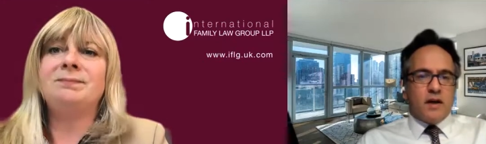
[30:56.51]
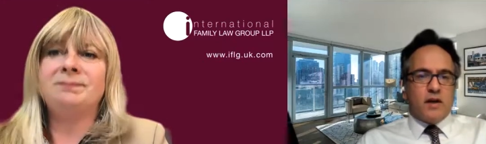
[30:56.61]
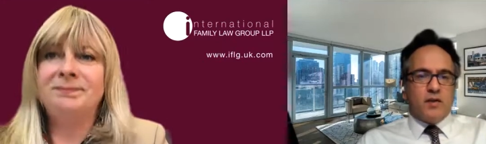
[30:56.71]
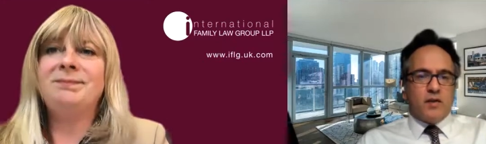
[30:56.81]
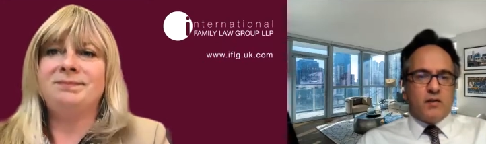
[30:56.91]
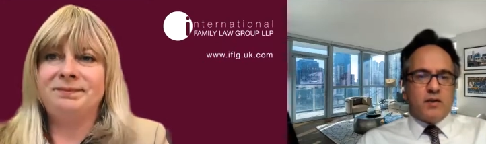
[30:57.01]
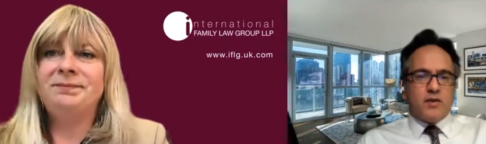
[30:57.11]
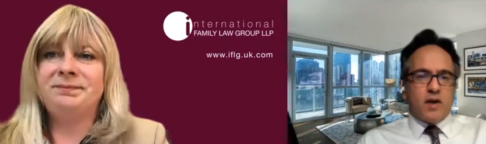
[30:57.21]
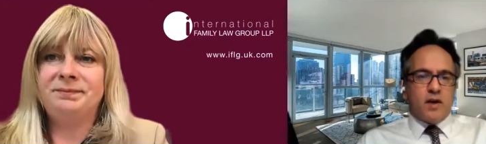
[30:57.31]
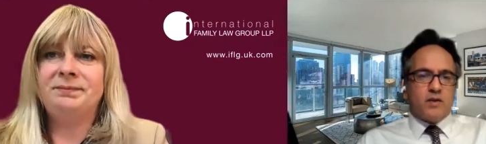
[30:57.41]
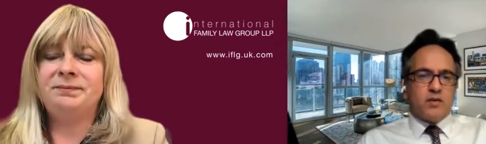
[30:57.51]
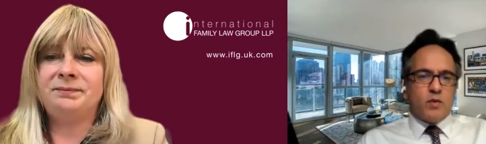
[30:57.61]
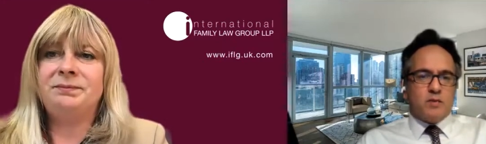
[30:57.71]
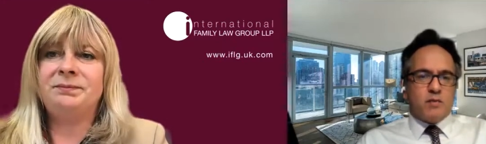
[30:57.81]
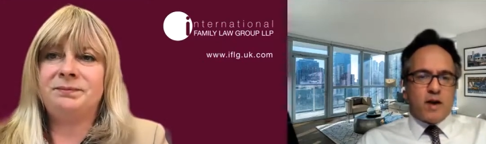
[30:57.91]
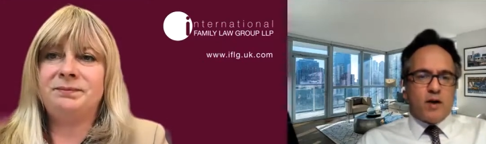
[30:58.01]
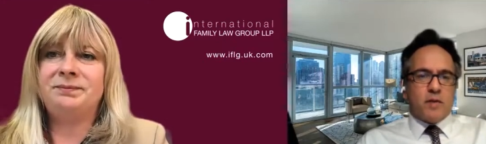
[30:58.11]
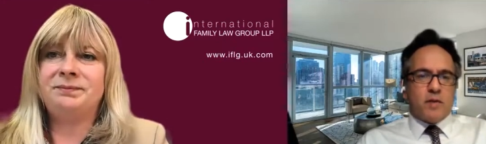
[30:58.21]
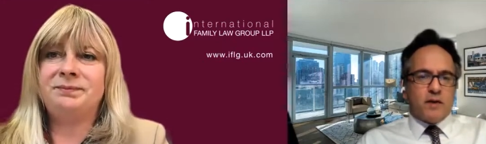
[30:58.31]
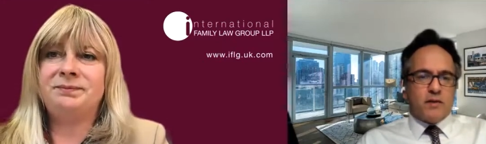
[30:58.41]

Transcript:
Speaker 1: And so the child is always paramount.